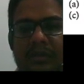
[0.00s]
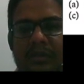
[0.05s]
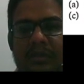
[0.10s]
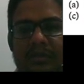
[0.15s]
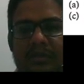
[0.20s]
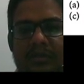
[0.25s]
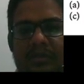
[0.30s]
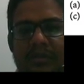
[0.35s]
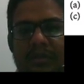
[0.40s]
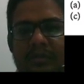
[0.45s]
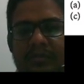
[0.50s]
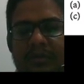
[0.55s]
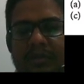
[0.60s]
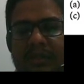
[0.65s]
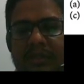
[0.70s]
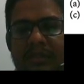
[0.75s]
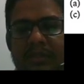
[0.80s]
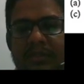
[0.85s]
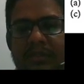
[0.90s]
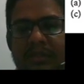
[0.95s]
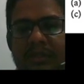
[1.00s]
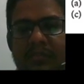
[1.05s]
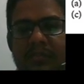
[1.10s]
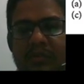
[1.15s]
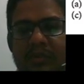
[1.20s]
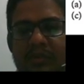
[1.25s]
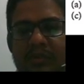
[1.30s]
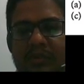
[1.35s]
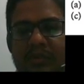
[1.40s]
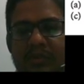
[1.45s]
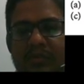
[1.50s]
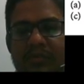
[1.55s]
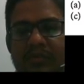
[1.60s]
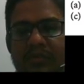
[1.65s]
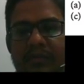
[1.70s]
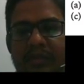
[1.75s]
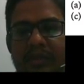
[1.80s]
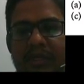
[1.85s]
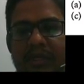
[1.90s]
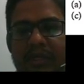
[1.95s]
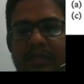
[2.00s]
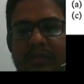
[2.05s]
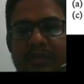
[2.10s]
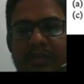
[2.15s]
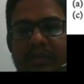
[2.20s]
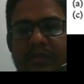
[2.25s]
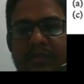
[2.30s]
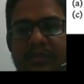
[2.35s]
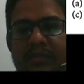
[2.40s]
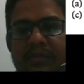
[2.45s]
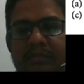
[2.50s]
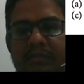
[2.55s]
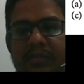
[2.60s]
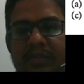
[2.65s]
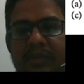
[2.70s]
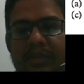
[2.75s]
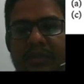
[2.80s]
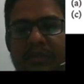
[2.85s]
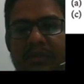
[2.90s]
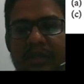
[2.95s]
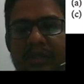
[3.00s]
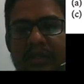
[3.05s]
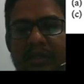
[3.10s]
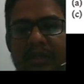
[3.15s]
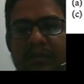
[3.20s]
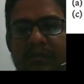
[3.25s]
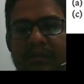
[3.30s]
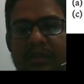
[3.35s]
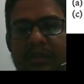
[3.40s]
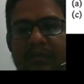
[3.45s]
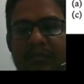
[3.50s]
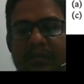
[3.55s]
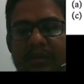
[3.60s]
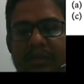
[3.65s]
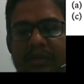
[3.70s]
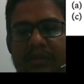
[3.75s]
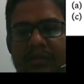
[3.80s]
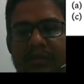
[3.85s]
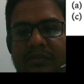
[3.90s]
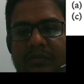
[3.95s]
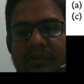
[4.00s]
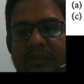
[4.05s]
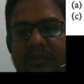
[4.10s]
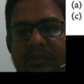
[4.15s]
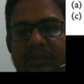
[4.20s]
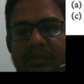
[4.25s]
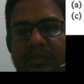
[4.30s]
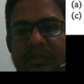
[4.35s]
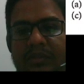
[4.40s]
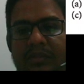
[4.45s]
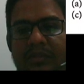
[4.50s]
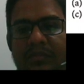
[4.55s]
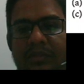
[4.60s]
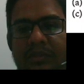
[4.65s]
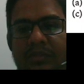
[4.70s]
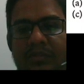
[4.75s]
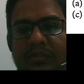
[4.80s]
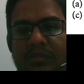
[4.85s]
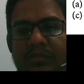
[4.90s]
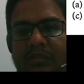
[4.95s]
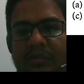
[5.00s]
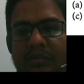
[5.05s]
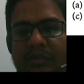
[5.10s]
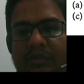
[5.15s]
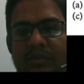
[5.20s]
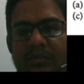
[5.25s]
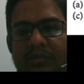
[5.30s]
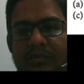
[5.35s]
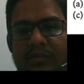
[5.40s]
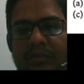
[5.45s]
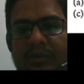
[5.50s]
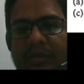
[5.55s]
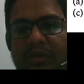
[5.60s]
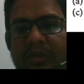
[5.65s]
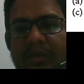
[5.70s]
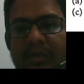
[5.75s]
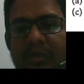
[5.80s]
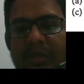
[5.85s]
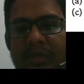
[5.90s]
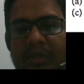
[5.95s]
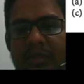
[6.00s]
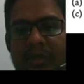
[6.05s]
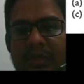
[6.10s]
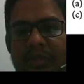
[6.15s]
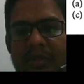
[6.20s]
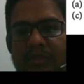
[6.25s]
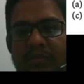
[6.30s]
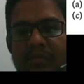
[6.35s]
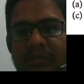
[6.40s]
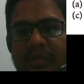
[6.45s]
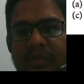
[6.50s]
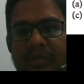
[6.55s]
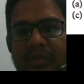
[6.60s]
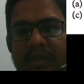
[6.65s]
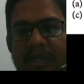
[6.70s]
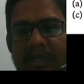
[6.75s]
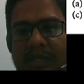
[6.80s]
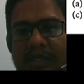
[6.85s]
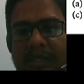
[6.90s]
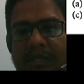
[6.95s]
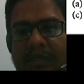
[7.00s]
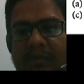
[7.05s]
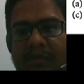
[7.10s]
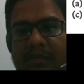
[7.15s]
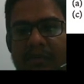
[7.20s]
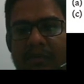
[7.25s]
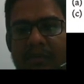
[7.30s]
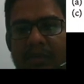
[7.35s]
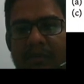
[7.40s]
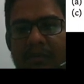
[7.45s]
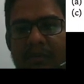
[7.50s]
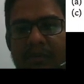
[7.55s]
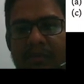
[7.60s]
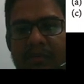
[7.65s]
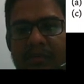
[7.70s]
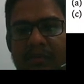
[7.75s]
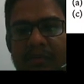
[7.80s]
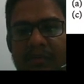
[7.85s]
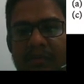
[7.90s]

So therefore I can say mod of x plus iy minus 1, that is equal to mod of x plus I into y plus 2.